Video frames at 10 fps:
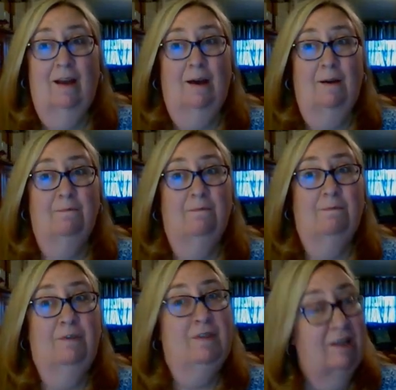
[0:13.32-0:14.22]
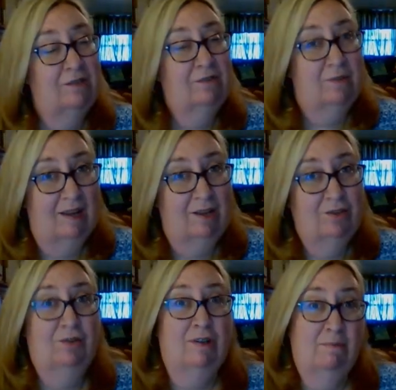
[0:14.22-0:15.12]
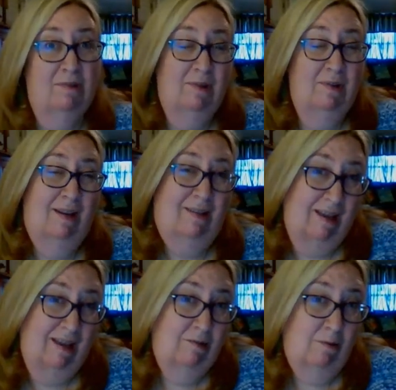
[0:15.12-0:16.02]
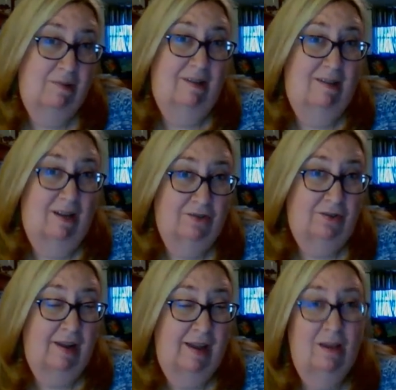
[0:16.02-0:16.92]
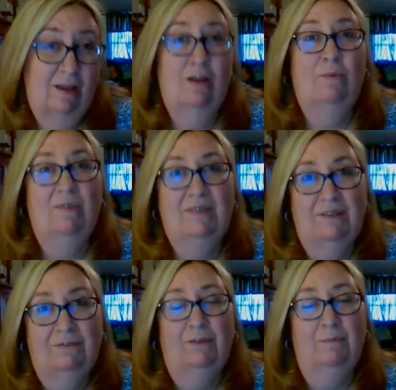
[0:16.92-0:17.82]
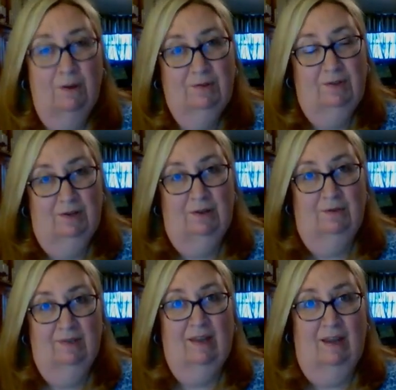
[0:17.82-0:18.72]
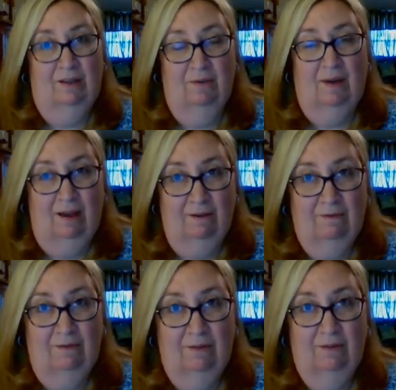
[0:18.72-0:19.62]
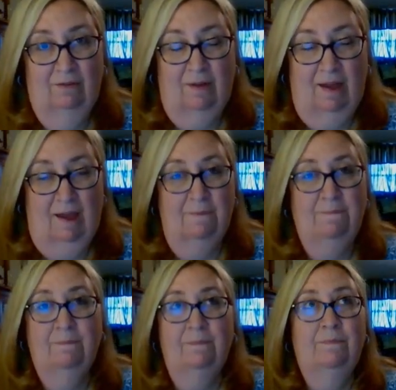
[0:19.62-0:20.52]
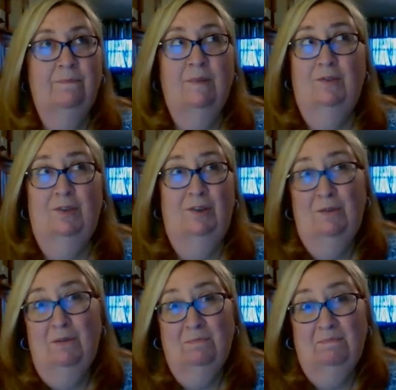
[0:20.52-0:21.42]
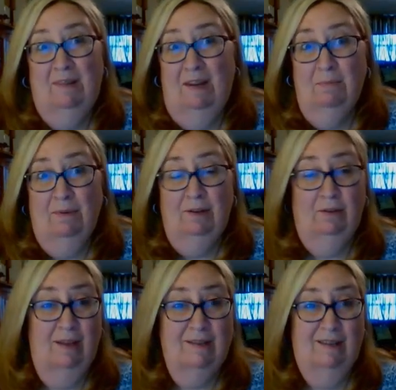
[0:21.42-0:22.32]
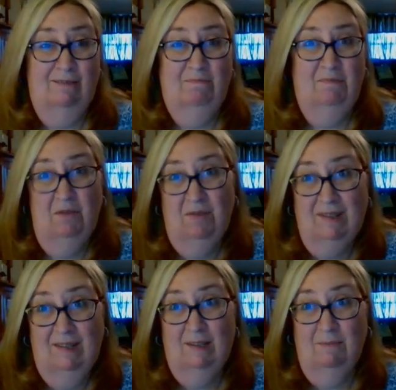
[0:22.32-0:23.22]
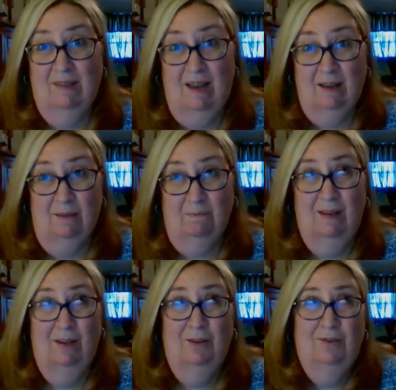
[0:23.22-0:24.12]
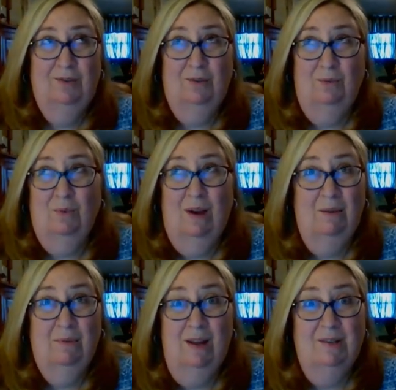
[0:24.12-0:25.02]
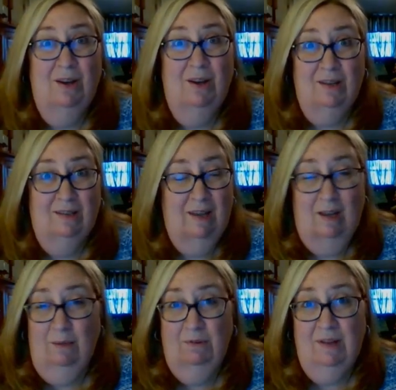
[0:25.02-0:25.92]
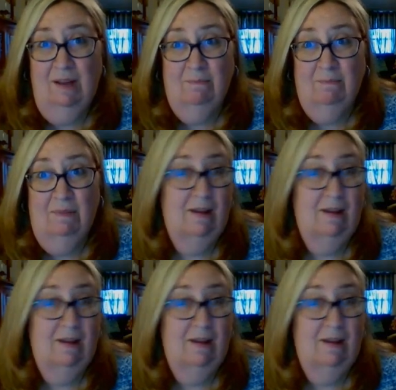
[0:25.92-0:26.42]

For the next few days, you're going to be doing exactly what we did yesterday with different post-it notes that you have. Okay? So you don't need a brand new lesson. You just need some time. So why would I talk and take up your time?